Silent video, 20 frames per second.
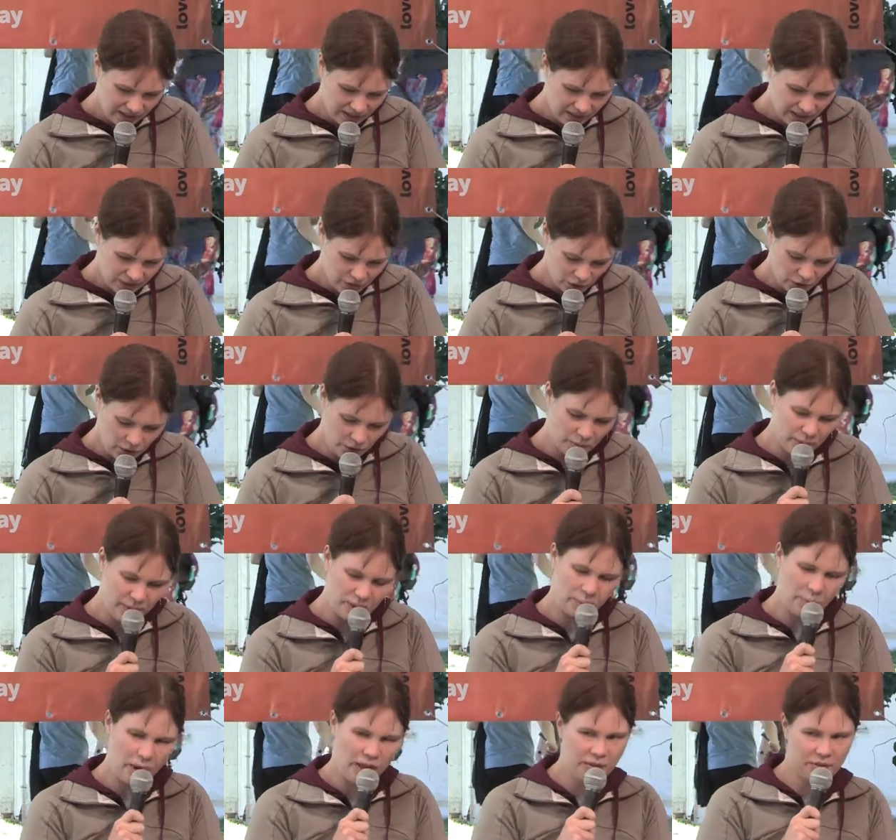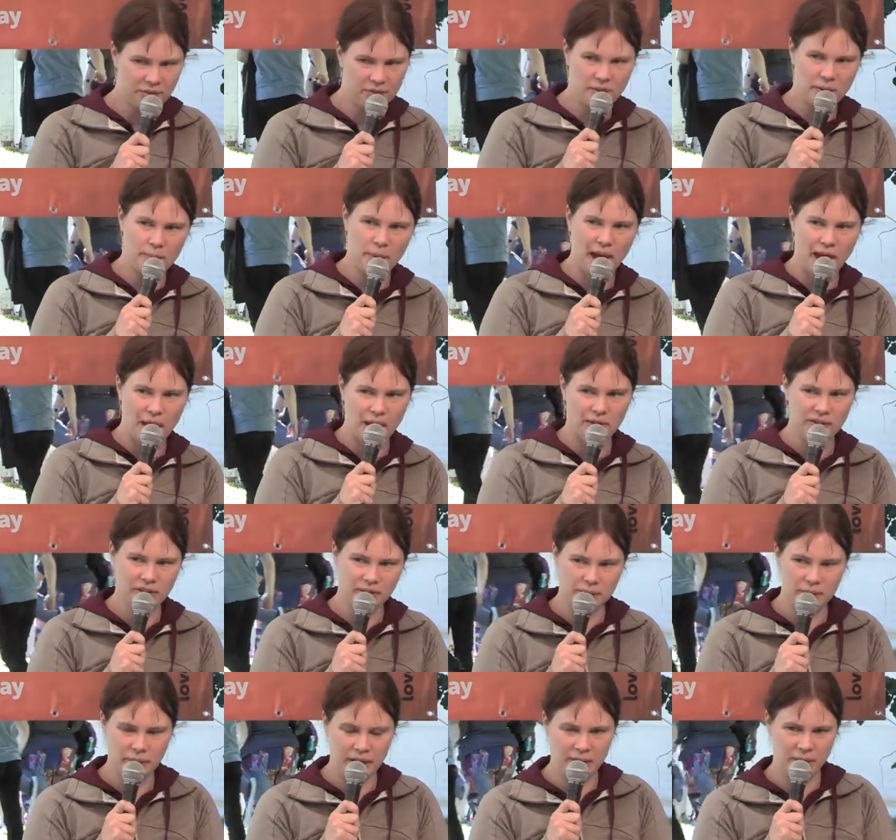to do with the wealth and the power
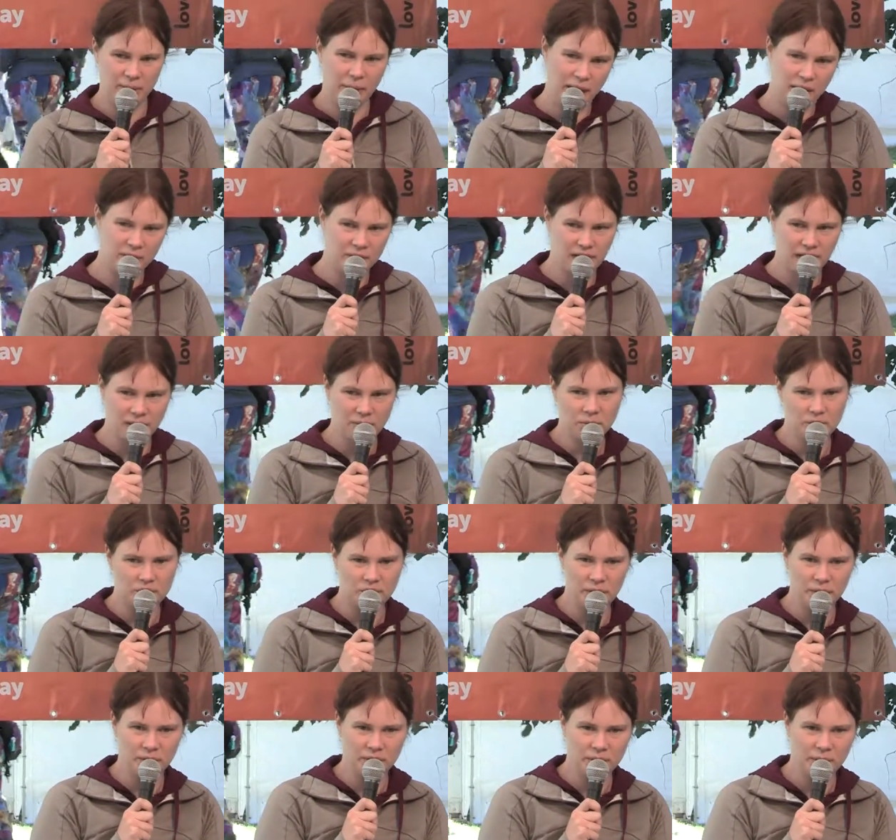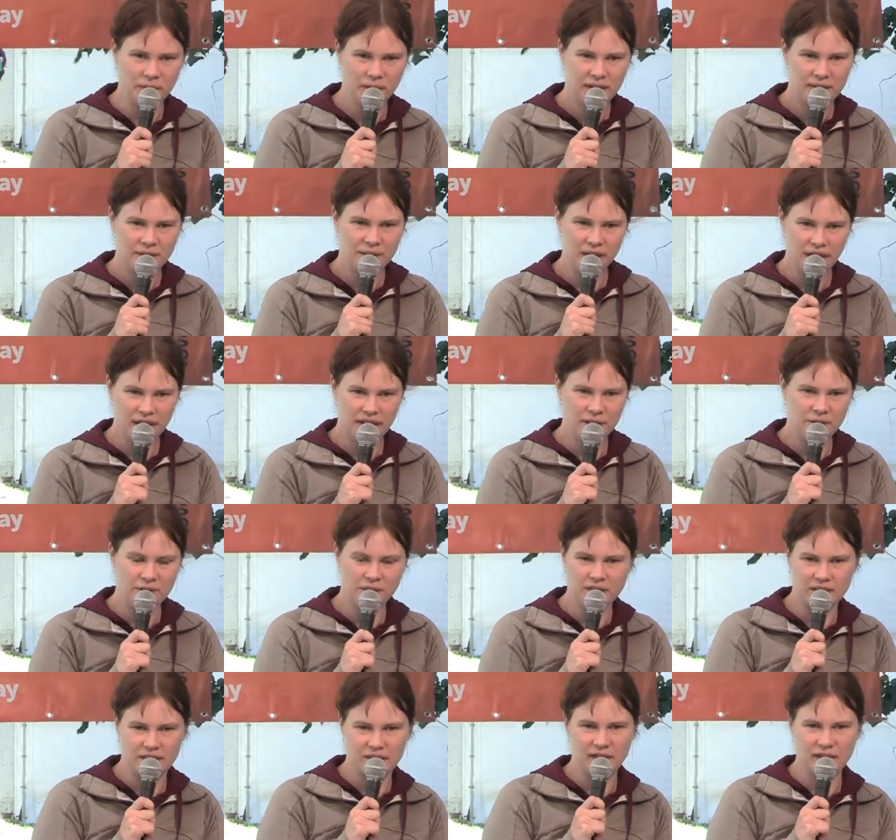and being bowed down to that he
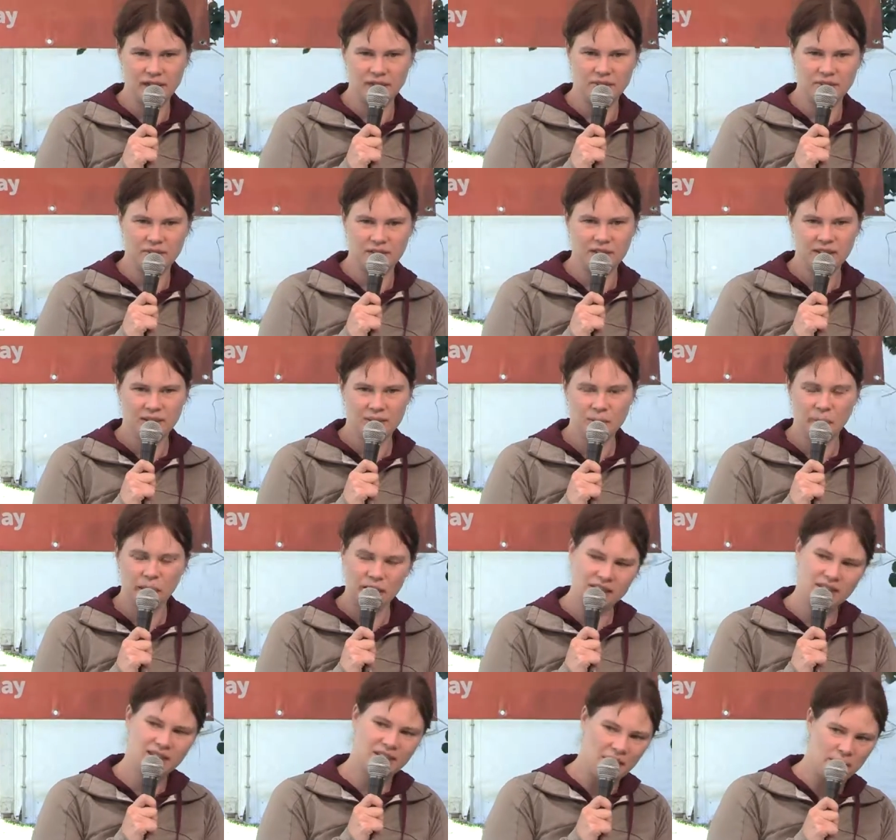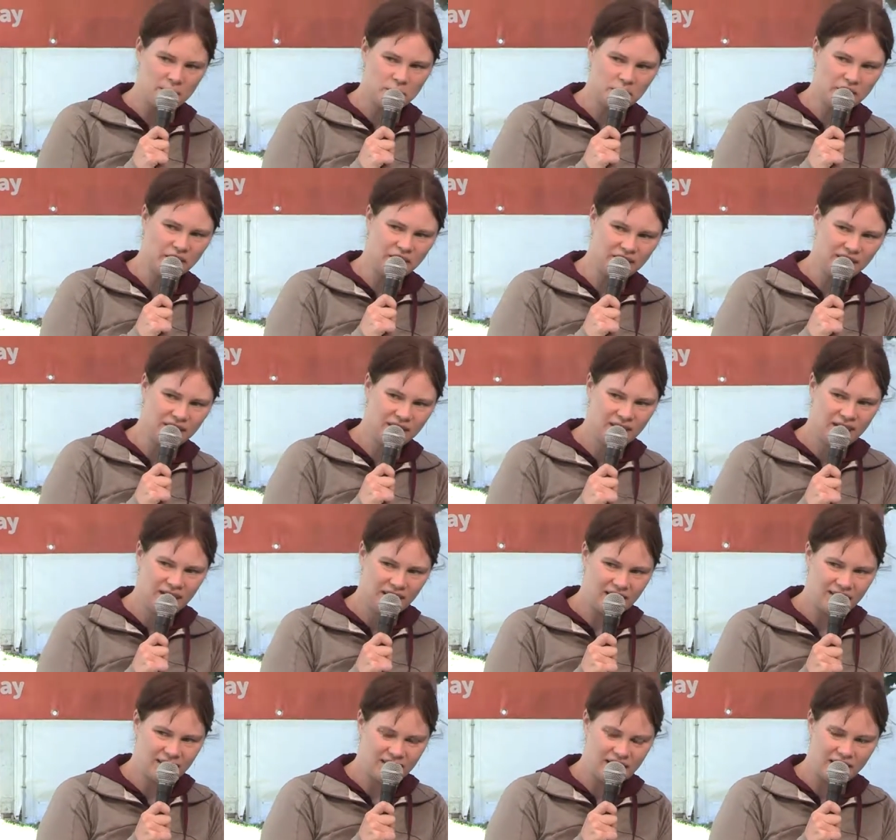received by deception
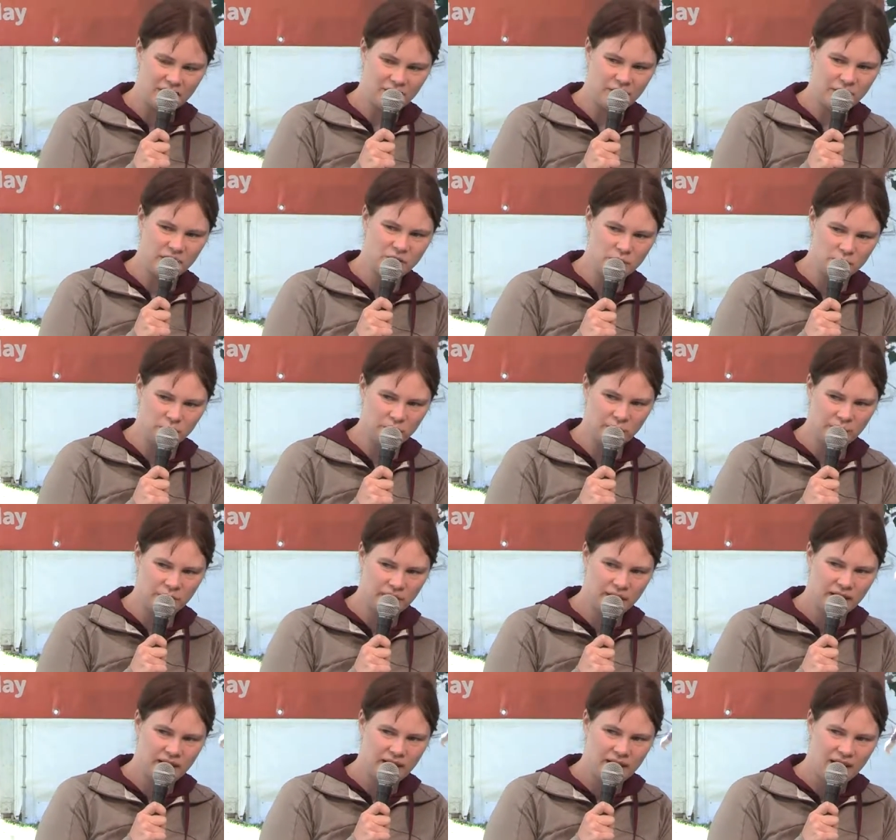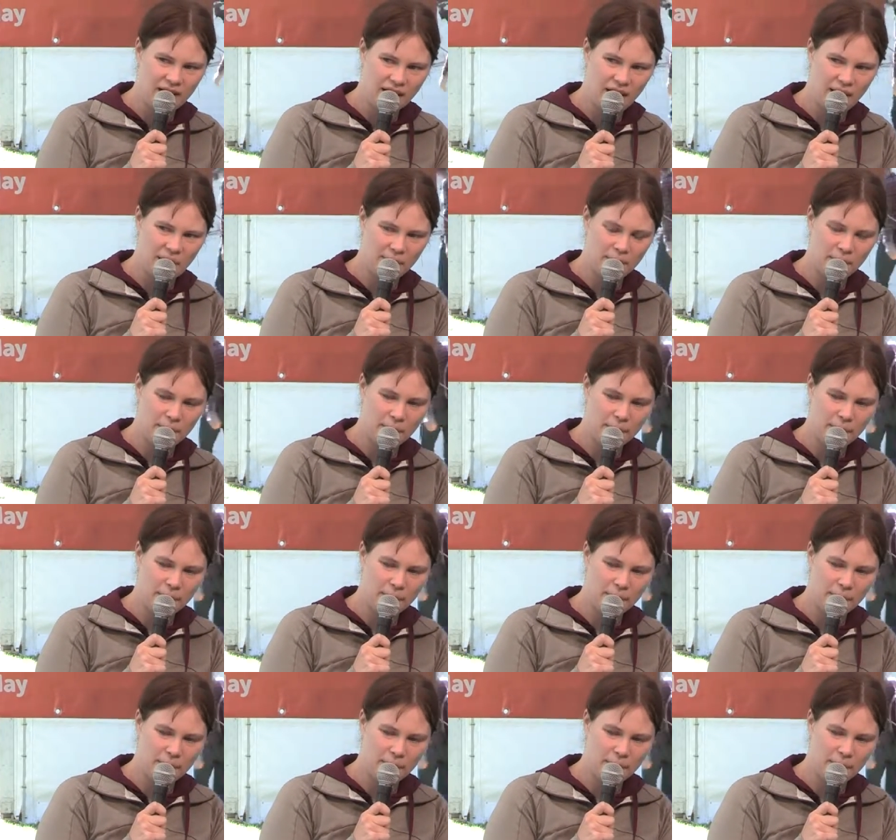instead of Esau, um,